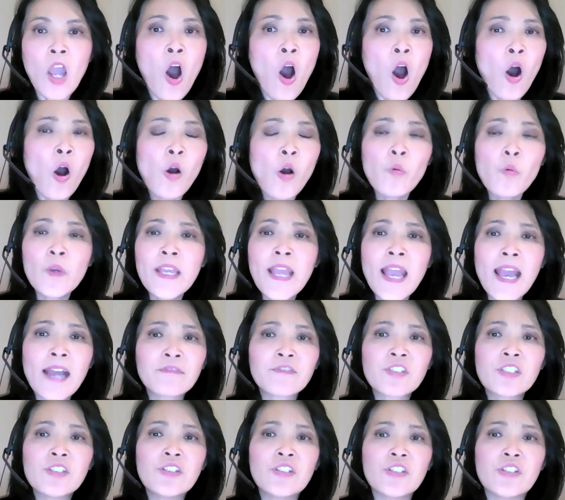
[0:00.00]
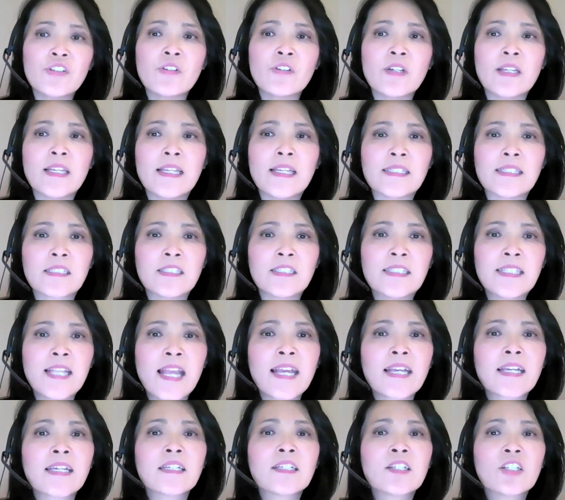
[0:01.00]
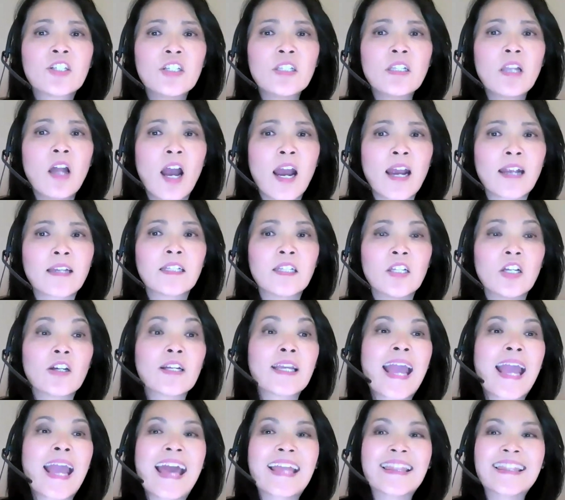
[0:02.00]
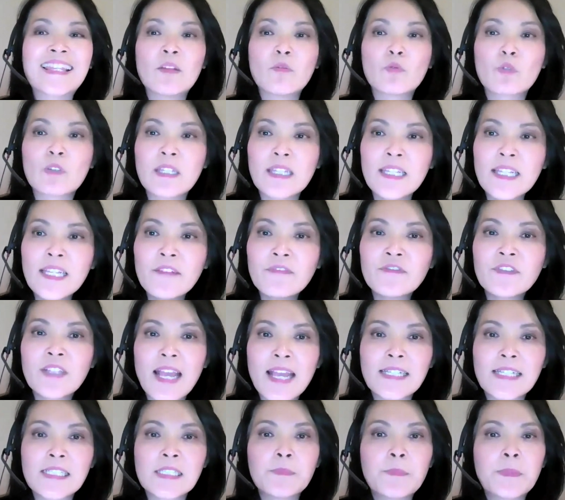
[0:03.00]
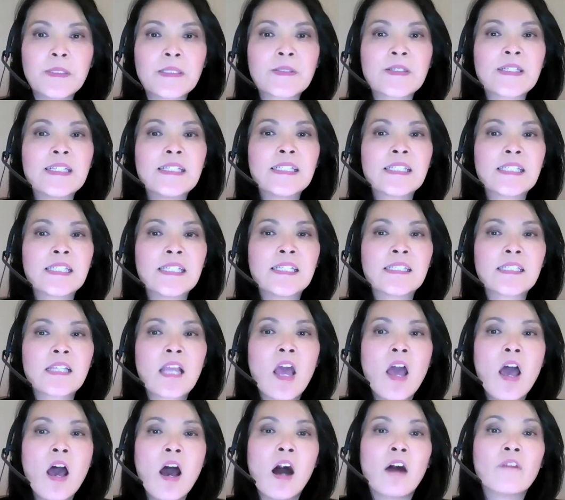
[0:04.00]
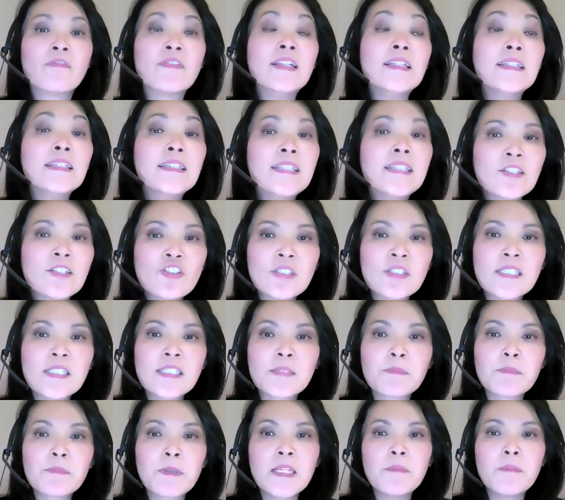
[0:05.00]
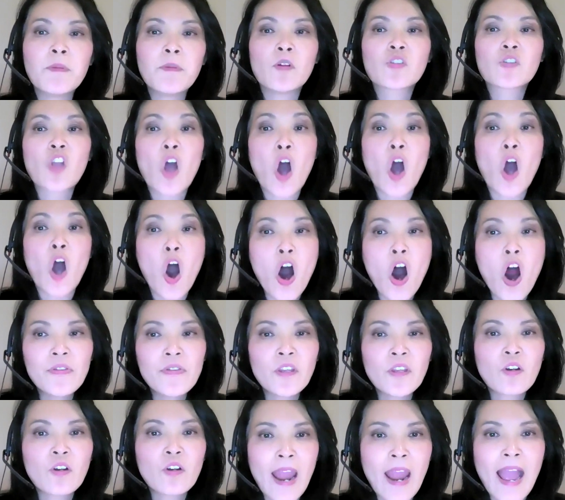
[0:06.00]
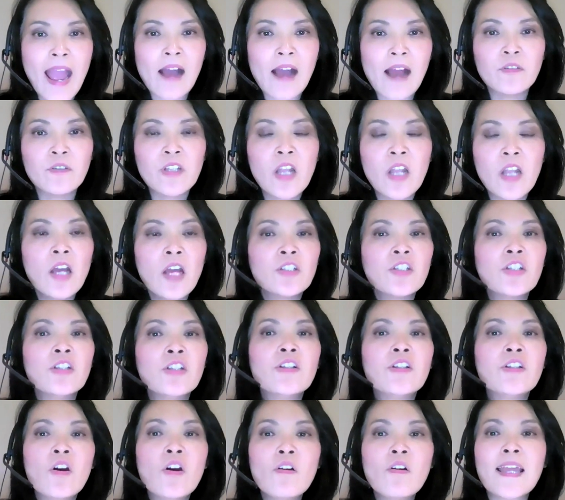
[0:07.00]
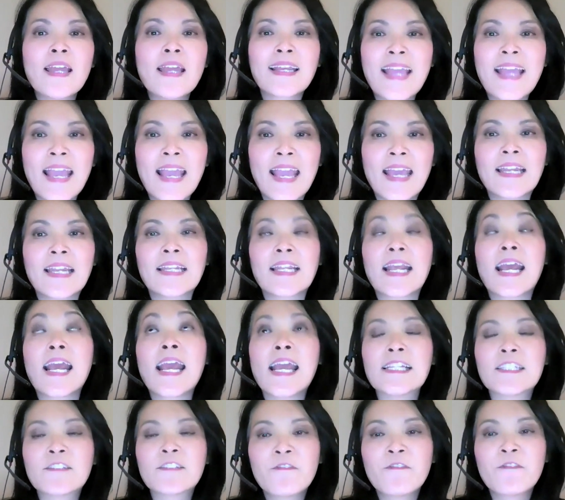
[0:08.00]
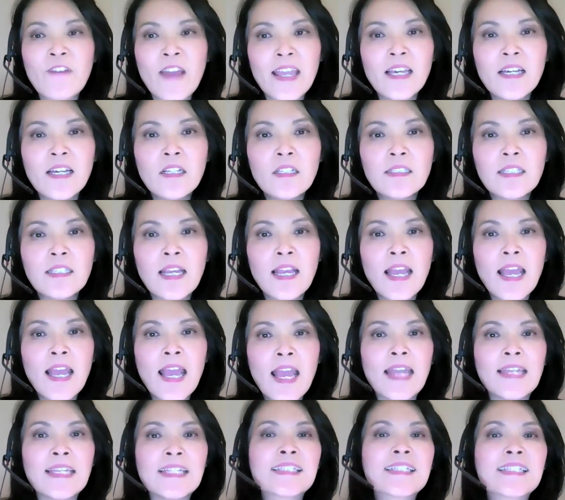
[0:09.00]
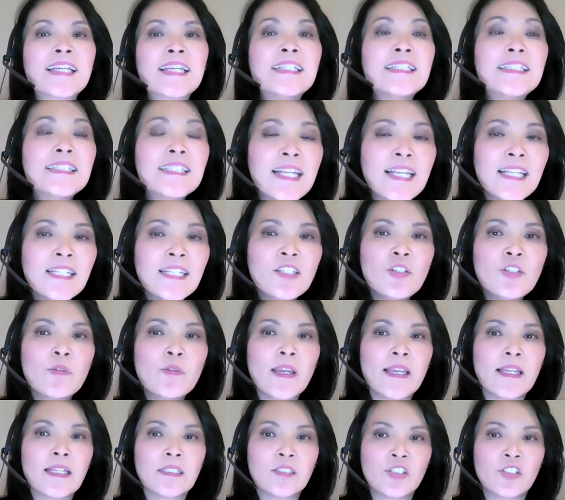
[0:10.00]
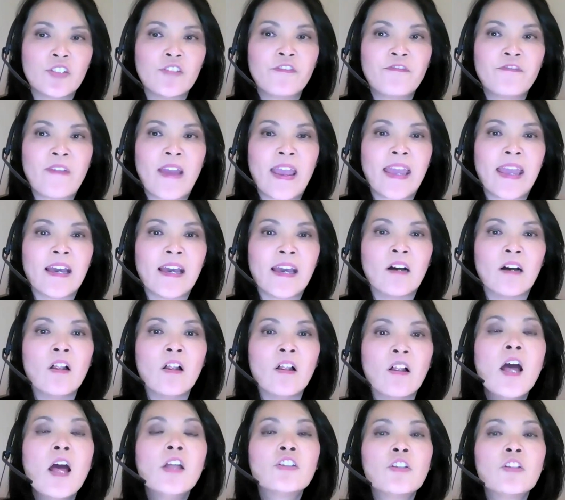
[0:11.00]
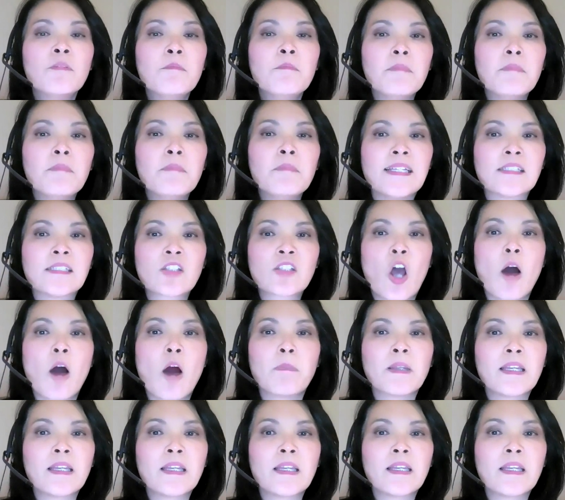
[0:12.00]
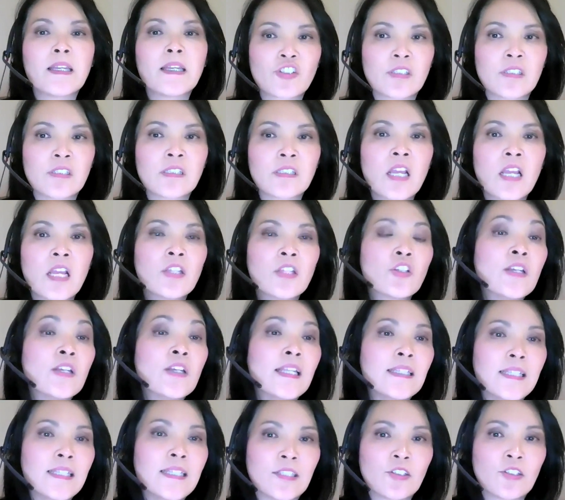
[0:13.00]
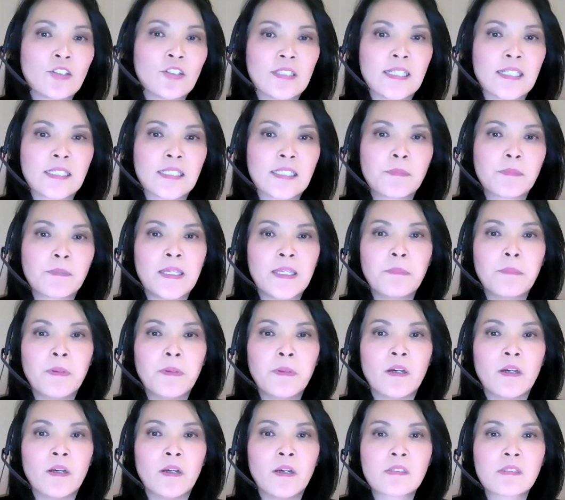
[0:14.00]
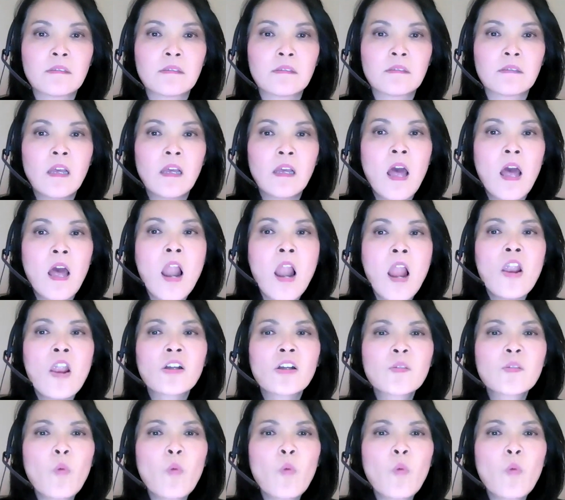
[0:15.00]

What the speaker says: All we have to do is to take a good hard look at the lived experiences of Indigenous peoples on the ground to know that Canada has failed and is continuing to fail to meet its obligations to Indigenous peoples. Look